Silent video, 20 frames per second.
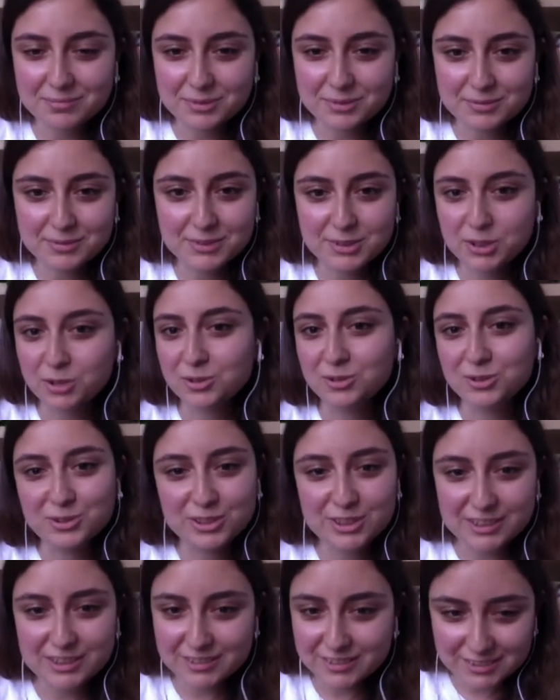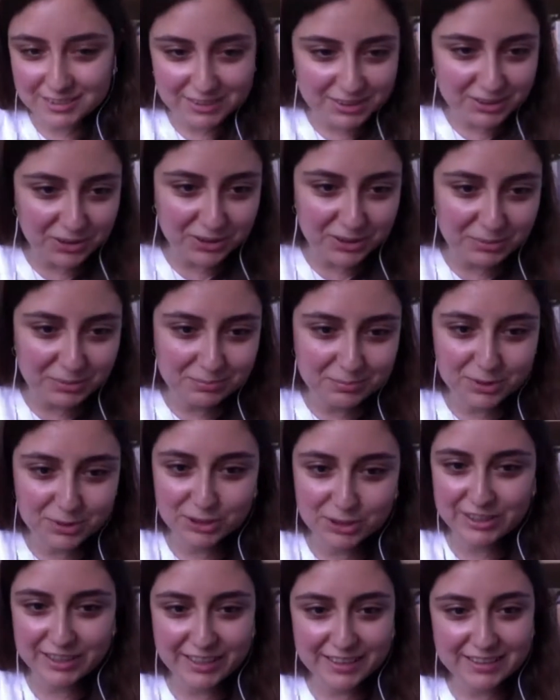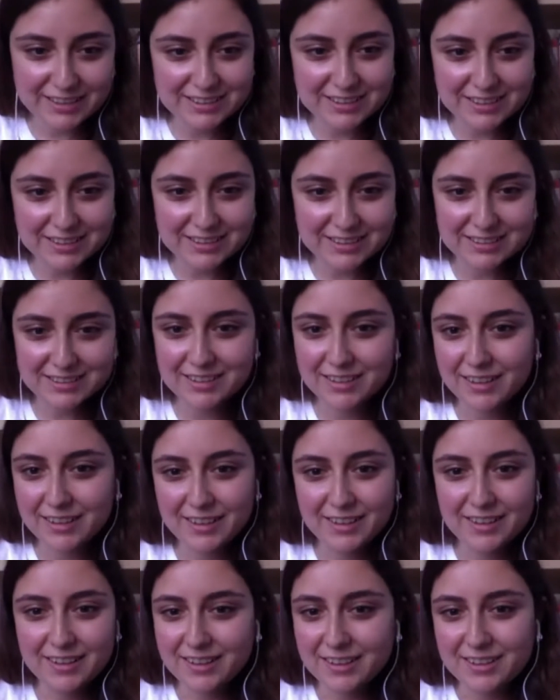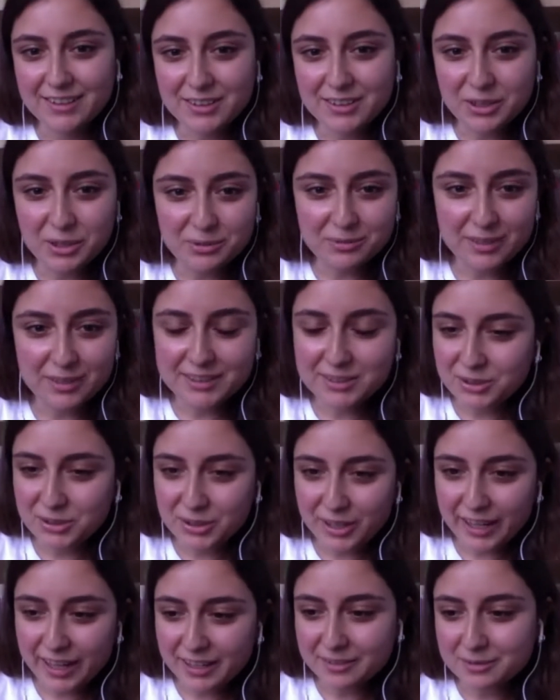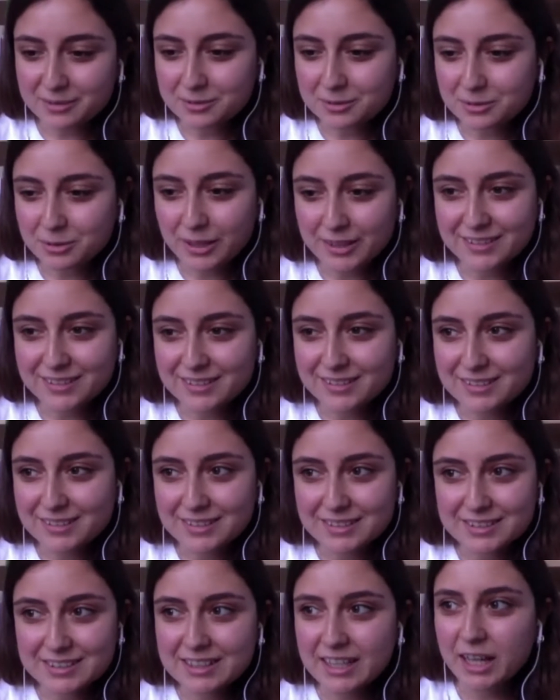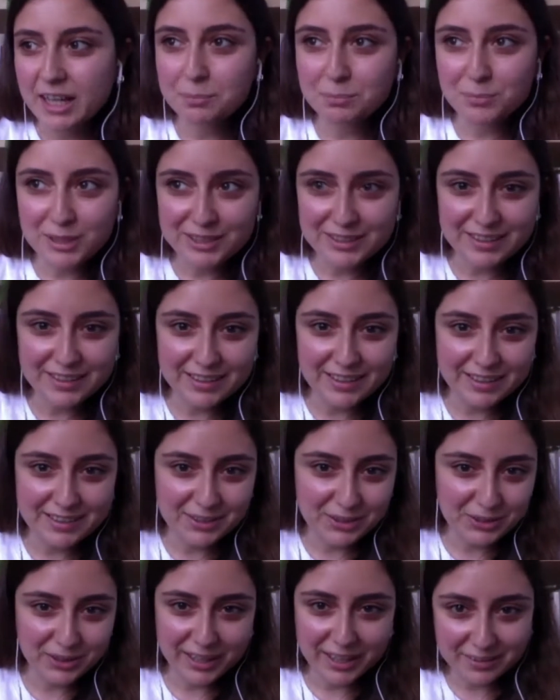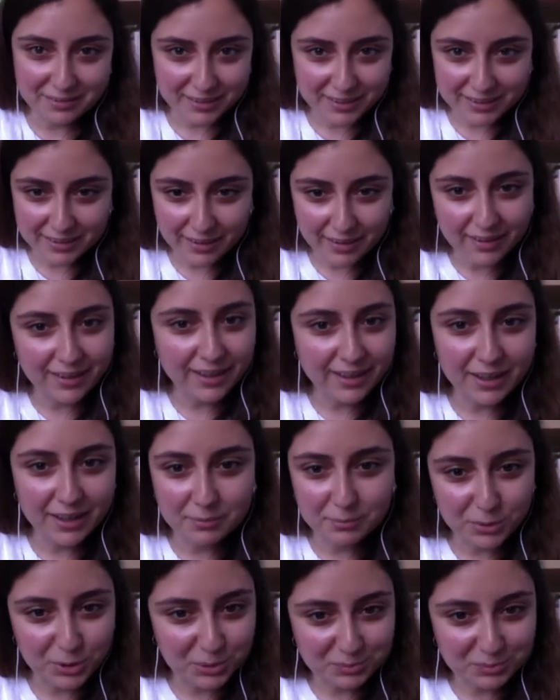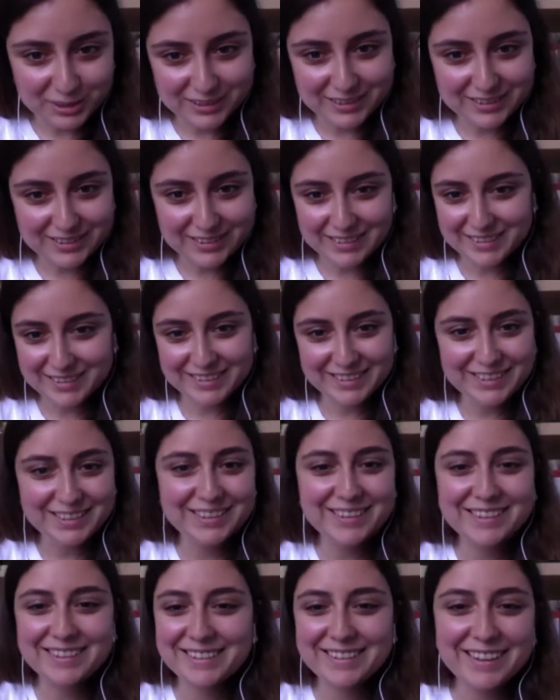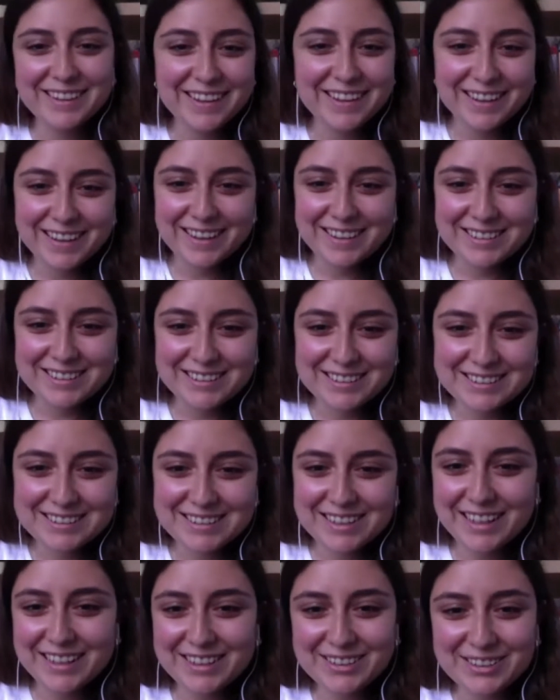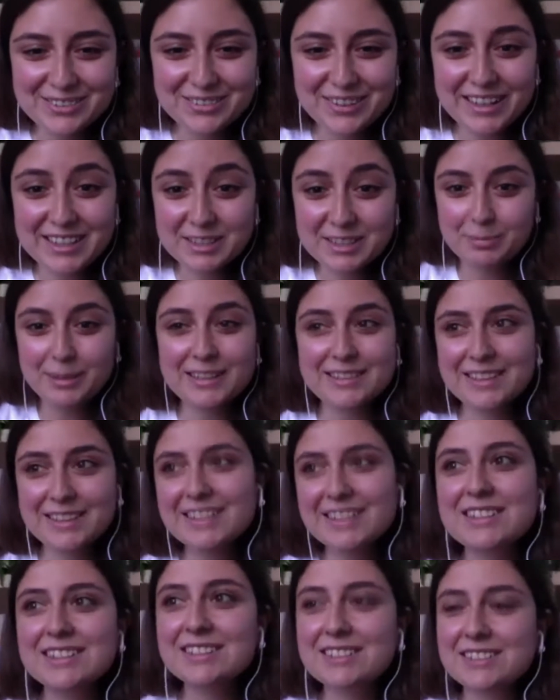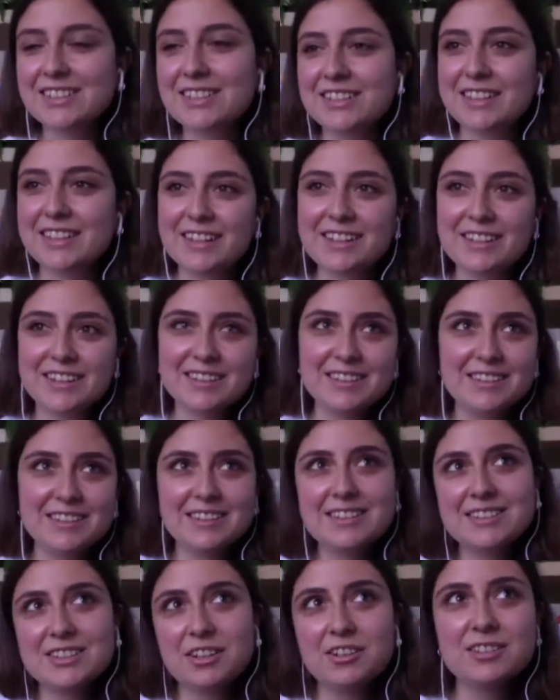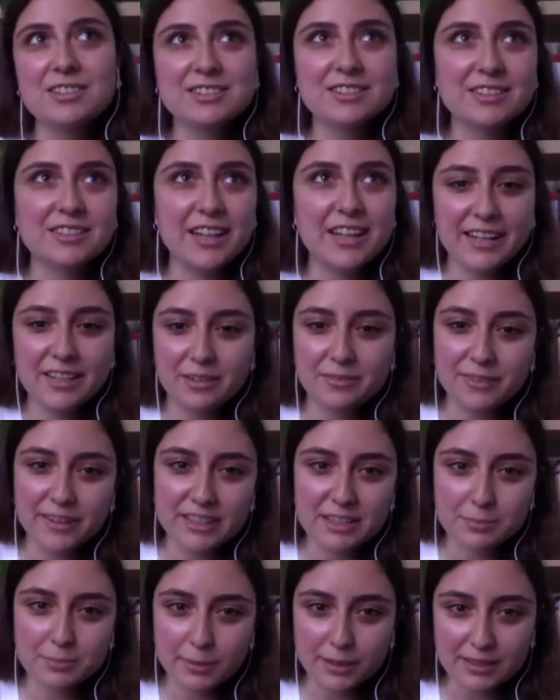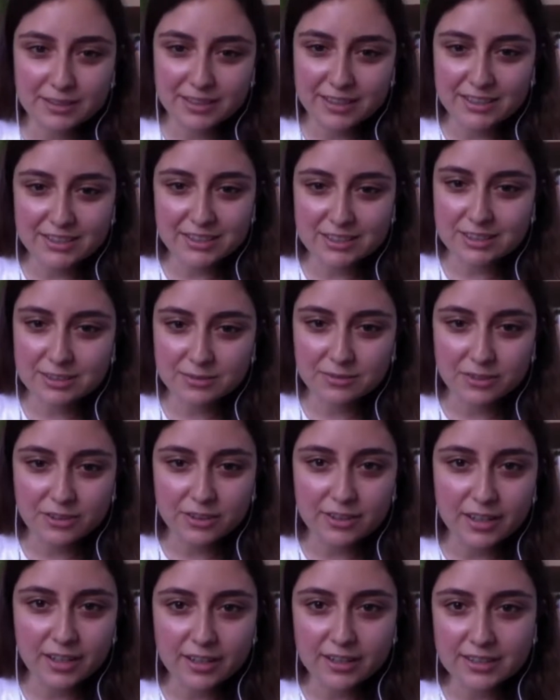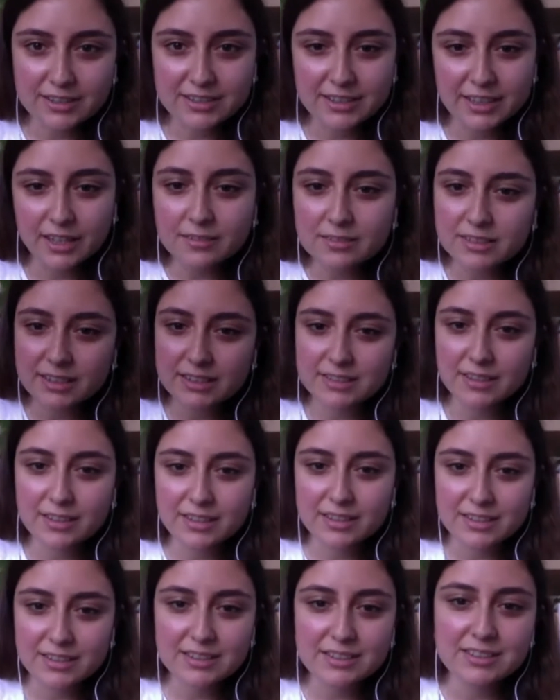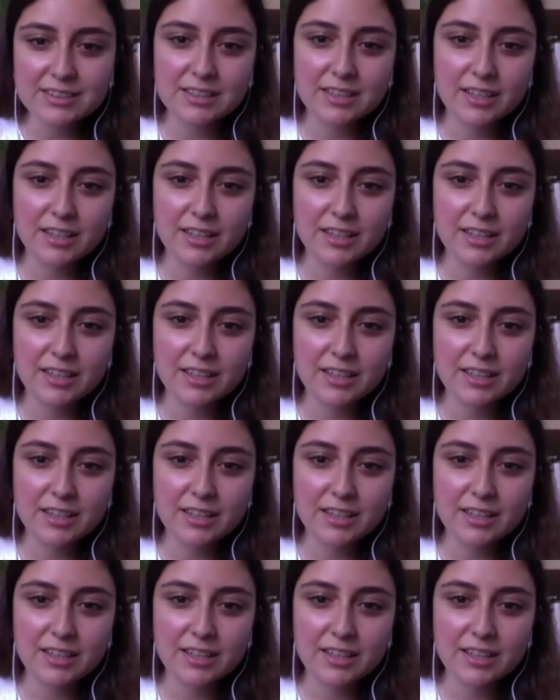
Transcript: solutions or projects, and that you have one Skype meeting and you have an aha moment, and these kind of expectations are there, and it's also kind of expectations for ourselves as artists.